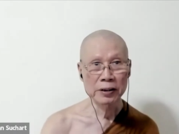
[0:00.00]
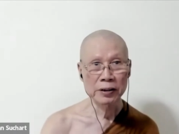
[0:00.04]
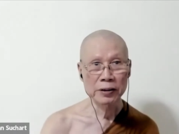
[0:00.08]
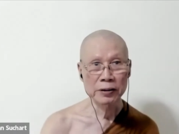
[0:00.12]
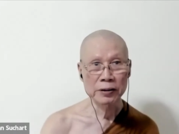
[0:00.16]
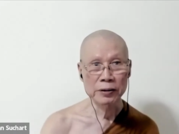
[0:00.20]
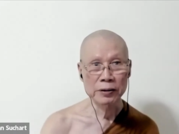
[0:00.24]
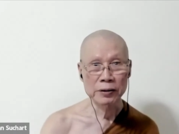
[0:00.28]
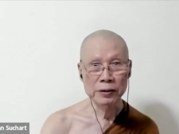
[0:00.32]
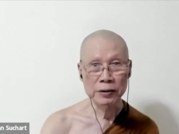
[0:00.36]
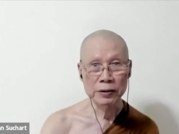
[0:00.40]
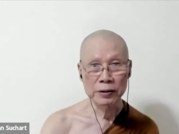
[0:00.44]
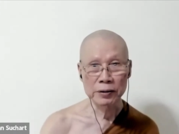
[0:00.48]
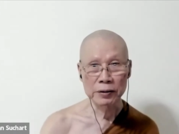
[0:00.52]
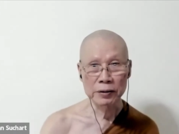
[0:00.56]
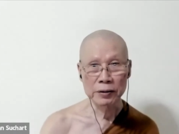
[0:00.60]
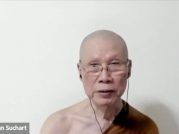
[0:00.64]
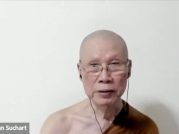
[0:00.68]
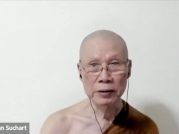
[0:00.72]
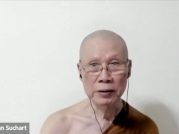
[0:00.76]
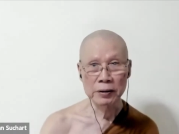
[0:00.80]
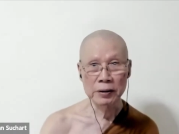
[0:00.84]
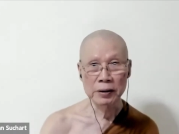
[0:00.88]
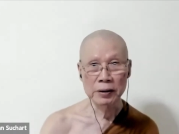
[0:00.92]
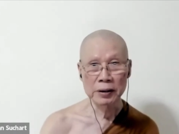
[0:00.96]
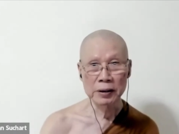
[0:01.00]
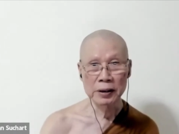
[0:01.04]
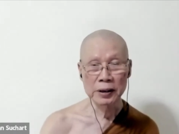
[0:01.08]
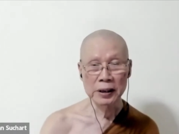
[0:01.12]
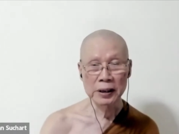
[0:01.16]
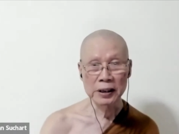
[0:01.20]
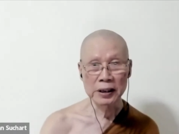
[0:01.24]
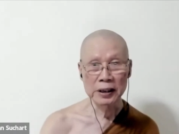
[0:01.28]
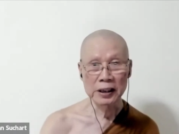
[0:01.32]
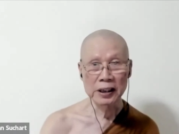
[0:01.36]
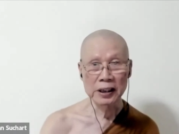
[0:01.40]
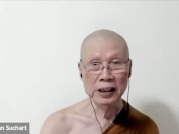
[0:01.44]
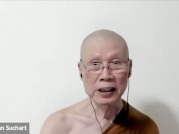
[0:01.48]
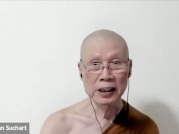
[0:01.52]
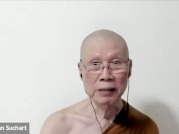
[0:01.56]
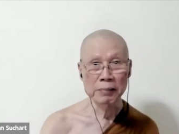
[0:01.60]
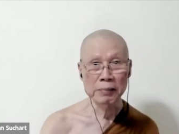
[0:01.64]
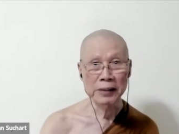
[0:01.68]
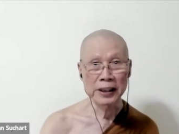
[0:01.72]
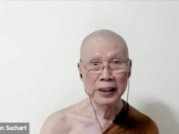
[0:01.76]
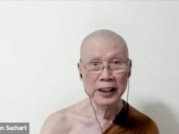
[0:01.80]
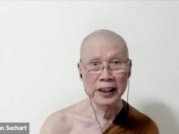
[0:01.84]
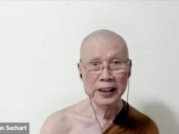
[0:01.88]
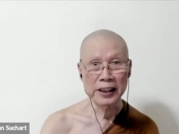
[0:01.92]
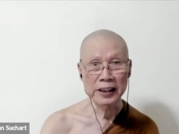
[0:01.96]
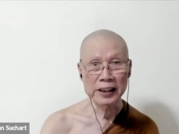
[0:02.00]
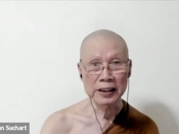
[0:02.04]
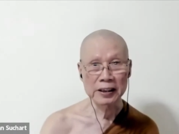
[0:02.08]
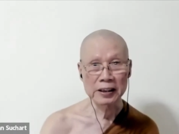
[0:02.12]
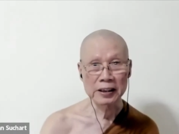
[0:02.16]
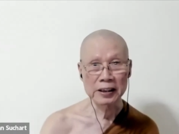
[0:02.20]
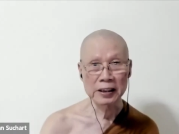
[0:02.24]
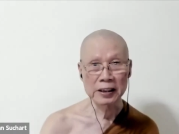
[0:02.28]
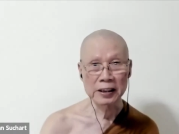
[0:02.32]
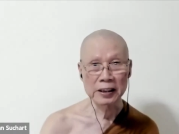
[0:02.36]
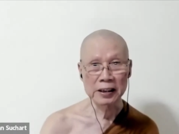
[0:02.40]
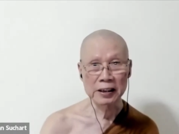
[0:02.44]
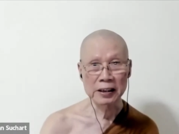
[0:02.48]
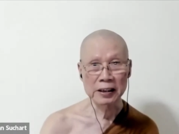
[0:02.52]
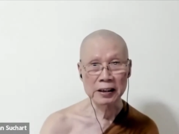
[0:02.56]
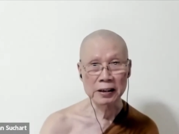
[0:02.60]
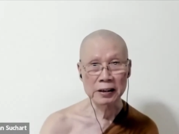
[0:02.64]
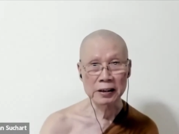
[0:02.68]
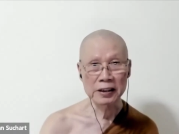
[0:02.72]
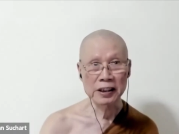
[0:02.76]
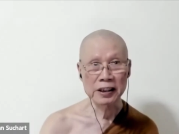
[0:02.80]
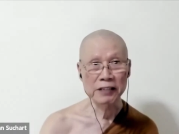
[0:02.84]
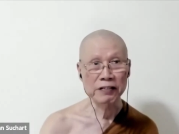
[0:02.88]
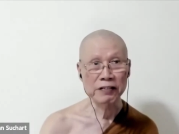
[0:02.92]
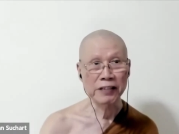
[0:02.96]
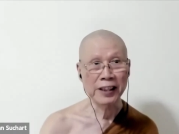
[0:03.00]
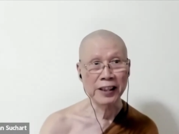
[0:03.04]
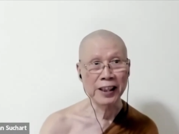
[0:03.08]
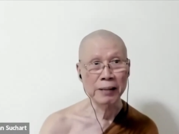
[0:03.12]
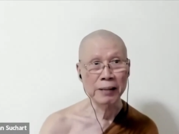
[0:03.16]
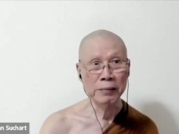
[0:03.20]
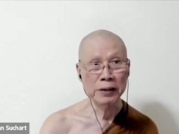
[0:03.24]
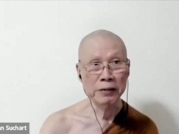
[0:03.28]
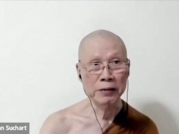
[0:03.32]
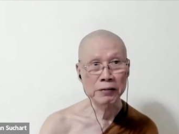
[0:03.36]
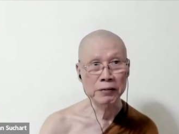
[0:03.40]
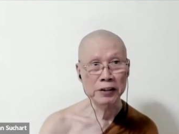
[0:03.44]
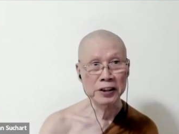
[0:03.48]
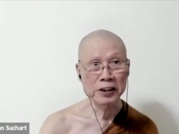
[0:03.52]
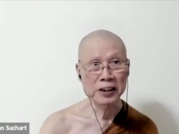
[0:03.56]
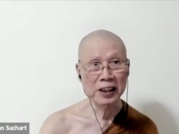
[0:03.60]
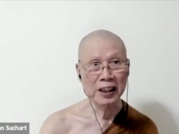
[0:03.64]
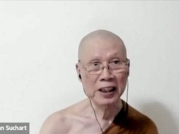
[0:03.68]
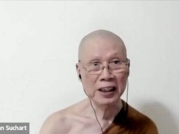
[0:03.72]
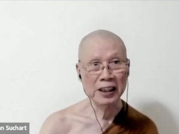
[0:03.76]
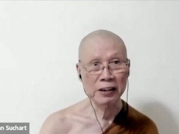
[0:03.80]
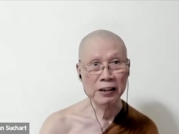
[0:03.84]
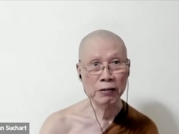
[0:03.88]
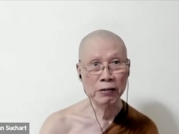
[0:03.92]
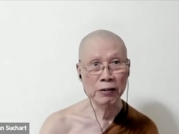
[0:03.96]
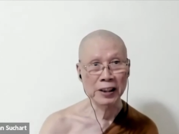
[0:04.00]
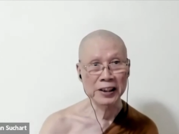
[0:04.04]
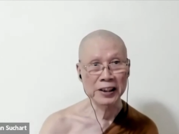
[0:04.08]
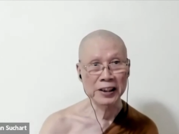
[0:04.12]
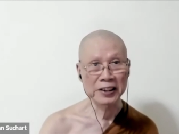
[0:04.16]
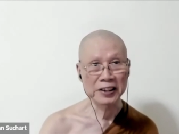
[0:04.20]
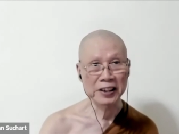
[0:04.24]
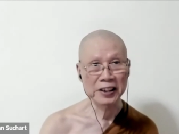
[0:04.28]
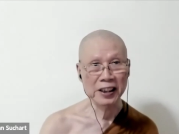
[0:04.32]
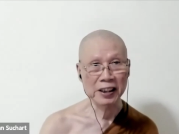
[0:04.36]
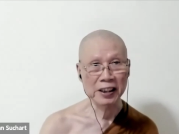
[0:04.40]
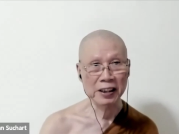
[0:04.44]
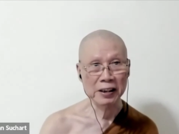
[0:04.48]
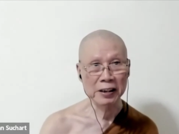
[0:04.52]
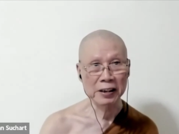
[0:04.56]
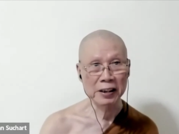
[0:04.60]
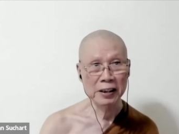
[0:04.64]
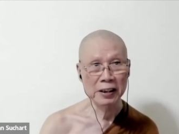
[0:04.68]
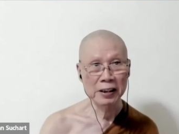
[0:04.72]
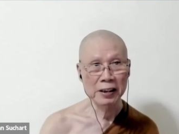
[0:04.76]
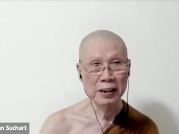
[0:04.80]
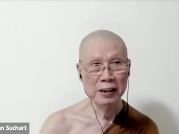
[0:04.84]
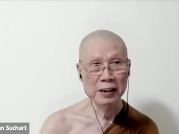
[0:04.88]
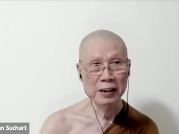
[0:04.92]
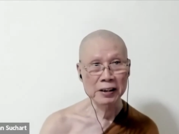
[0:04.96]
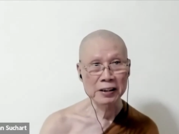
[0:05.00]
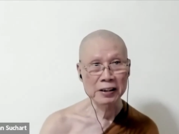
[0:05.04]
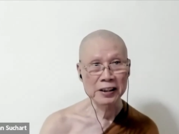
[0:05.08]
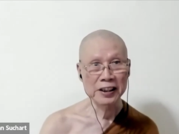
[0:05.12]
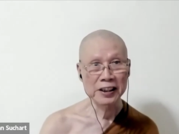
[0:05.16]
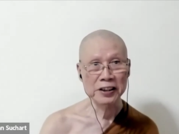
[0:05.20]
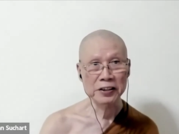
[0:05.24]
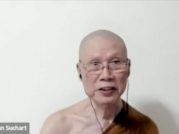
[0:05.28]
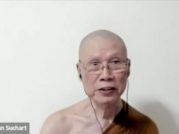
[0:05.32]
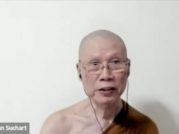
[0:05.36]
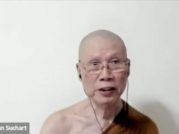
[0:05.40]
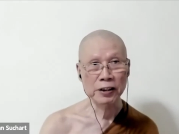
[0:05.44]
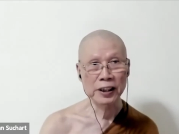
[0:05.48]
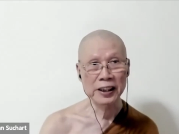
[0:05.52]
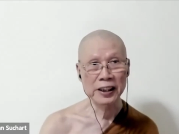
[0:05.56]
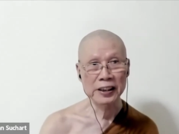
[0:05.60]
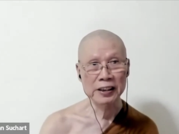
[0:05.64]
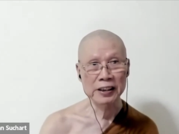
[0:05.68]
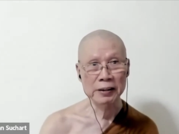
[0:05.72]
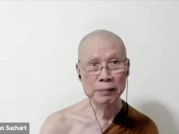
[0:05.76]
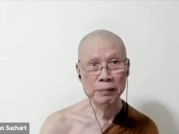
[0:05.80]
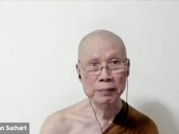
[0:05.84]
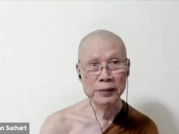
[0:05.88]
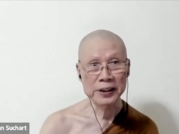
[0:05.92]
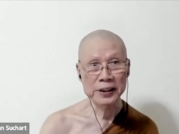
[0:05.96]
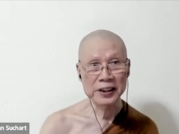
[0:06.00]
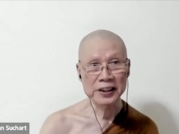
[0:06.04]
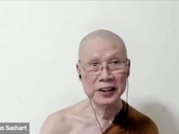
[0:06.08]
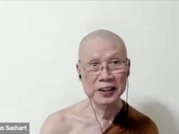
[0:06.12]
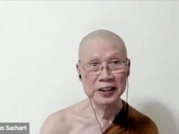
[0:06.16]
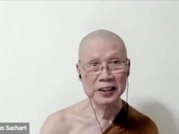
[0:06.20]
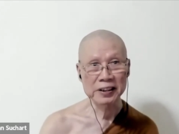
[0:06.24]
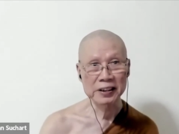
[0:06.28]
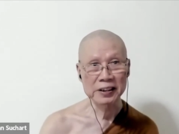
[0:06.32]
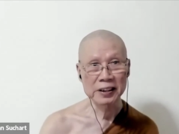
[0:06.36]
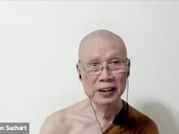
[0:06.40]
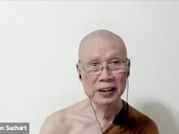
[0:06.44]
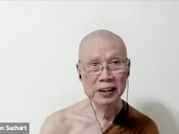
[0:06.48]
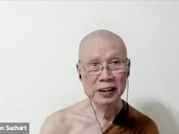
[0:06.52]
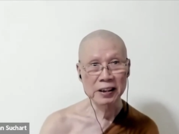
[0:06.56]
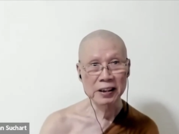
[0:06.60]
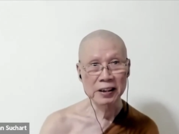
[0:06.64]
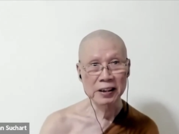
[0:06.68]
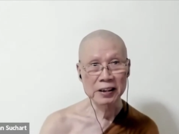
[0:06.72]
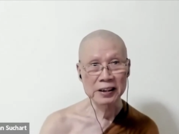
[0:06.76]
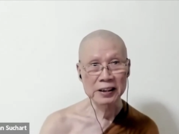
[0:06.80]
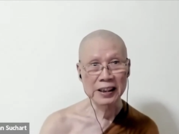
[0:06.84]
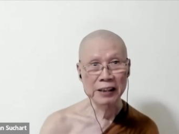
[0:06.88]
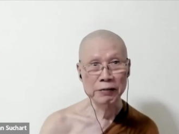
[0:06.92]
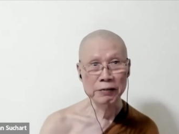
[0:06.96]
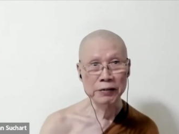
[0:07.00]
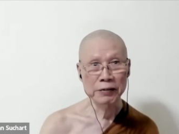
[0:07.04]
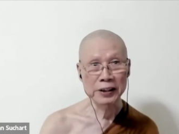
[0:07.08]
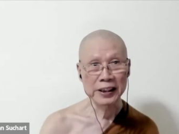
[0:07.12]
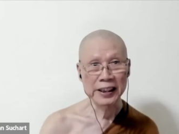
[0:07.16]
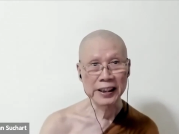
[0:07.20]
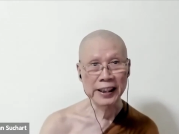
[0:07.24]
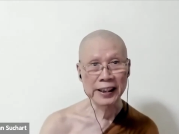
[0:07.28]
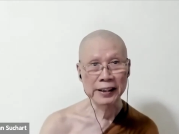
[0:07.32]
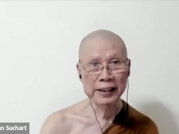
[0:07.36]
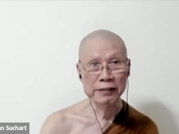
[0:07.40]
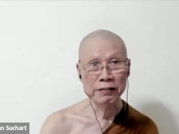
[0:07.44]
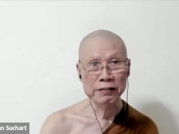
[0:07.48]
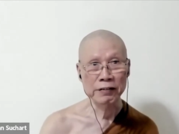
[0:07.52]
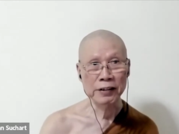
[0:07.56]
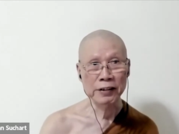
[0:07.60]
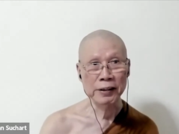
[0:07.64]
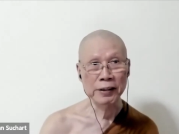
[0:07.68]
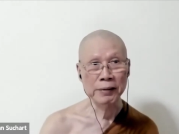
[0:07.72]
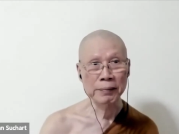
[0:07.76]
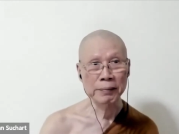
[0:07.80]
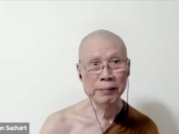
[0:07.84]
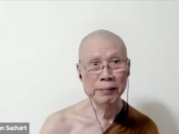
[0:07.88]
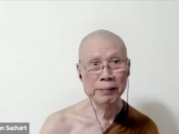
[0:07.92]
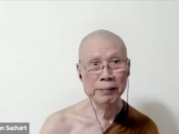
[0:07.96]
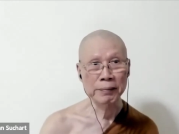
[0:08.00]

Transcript: to eliminate the defilement, which are the ones that destroy the peace that we gain from,